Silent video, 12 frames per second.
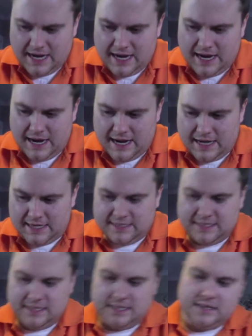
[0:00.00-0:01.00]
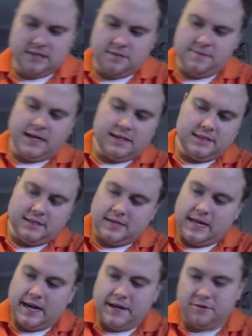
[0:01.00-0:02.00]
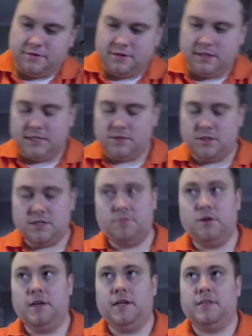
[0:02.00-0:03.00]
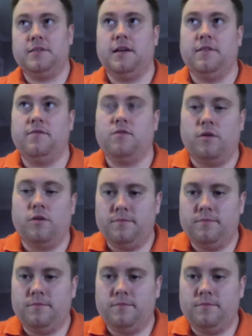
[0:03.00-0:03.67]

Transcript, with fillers: And I see that they're making this an annual release, which I'm pretty excited for.